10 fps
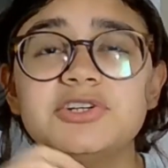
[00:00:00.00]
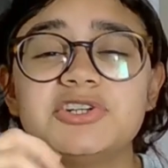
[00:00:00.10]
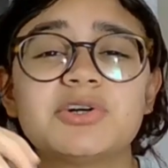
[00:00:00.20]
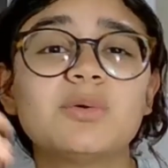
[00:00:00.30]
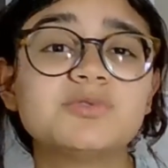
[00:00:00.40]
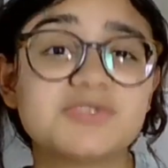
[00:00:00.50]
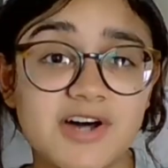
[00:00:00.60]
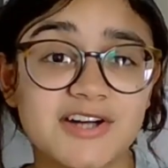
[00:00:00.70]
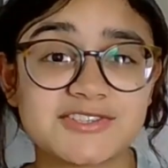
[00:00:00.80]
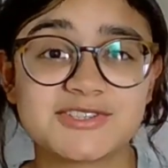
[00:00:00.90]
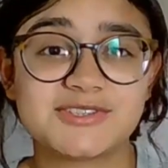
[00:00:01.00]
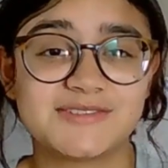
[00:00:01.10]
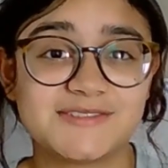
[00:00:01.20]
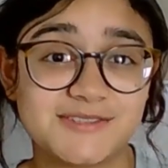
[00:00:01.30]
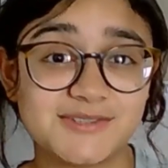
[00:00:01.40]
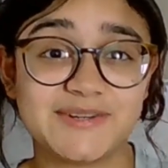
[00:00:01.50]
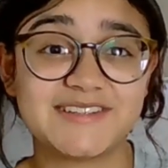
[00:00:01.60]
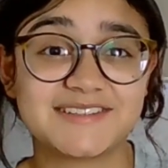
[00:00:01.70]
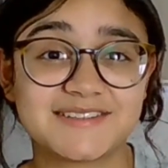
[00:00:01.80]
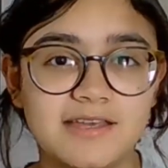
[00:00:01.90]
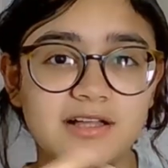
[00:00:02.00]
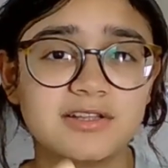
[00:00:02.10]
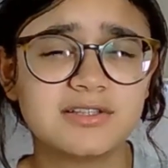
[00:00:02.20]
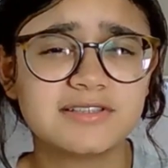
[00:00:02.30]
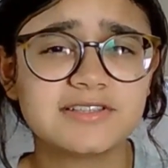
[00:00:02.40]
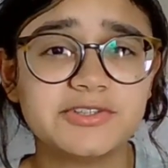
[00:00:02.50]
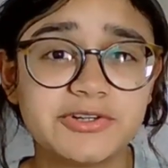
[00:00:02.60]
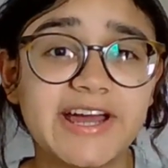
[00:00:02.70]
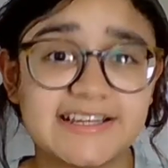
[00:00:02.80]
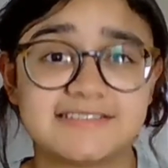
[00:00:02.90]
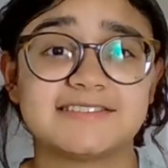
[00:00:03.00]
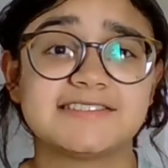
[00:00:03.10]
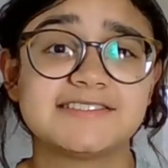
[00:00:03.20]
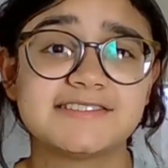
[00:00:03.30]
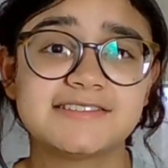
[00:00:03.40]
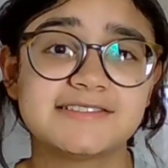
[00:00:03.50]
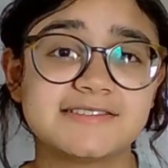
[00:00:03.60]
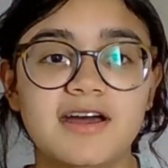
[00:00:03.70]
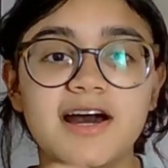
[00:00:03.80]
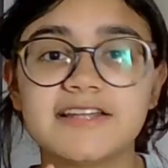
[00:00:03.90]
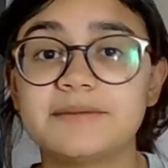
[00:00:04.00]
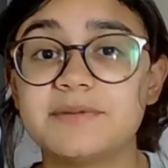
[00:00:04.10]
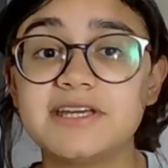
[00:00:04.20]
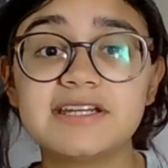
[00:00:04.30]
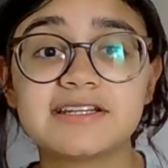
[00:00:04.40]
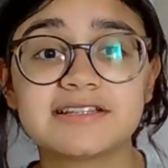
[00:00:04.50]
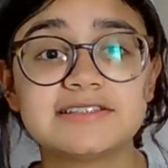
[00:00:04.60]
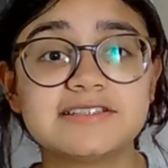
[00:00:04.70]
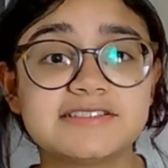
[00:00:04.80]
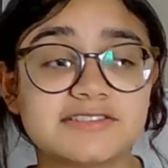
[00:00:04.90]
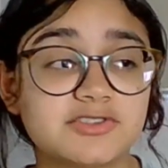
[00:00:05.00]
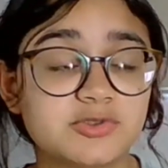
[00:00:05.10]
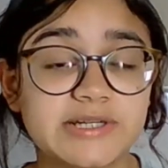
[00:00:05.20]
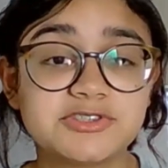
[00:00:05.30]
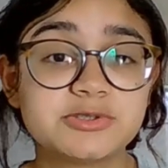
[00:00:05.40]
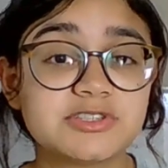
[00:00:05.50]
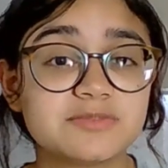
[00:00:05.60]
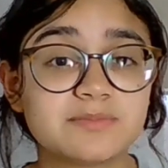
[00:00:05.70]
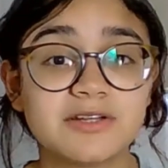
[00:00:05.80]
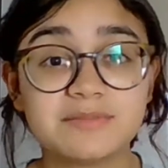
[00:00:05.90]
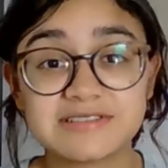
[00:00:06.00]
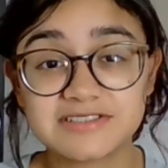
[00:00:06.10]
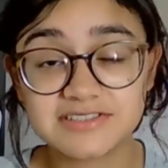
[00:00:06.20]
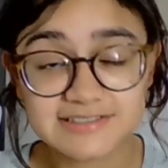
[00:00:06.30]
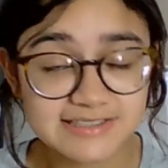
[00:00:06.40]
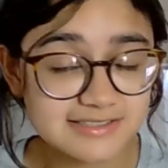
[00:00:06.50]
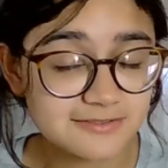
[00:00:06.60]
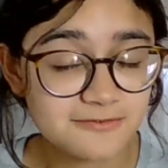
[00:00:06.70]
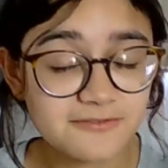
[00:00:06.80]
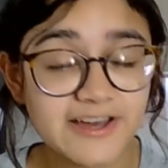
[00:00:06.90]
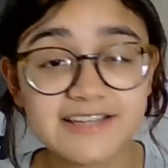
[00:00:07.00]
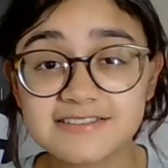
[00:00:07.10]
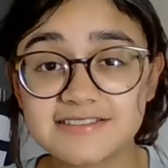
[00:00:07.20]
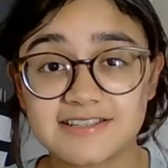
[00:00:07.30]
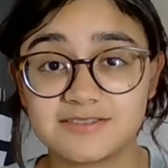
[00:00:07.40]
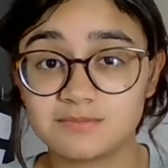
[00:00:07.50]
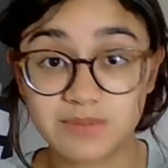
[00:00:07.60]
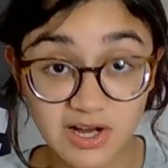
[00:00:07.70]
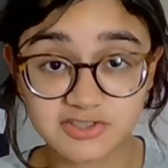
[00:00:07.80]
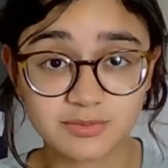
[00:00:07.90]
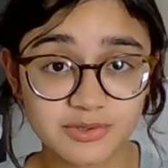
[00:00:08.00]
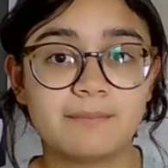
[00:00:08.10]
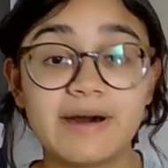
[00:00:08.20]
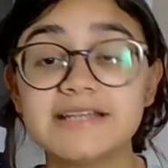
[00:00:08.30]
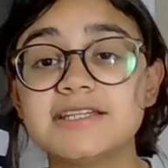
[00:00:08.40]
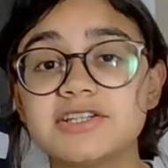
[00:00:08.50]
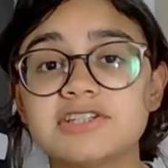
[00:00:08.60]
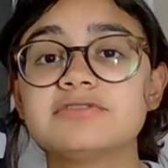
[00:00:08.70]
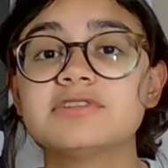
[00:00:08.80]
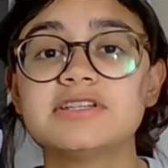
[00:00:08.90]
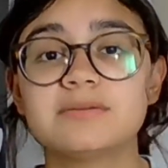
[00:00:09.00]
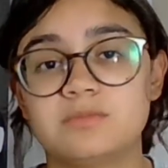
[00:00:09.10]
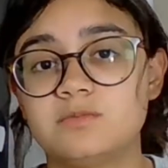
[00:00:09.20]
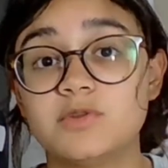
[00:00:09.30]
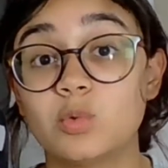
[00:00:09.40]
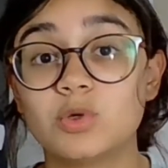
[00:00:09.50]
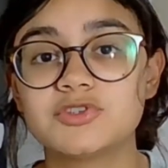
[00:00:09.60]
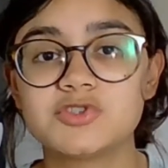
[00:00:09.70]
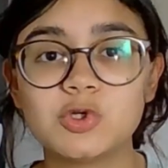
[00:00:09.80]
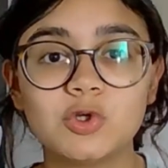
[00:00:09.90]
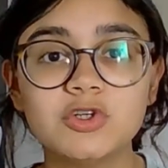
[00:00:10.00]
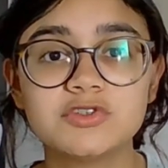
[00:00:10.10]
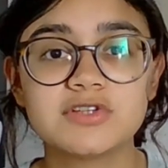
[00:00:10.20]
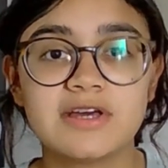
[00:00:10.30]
own touch to it. Include your essence. At the beginning, at least, try to respond messages as fast as possible, minding carefully the words you use,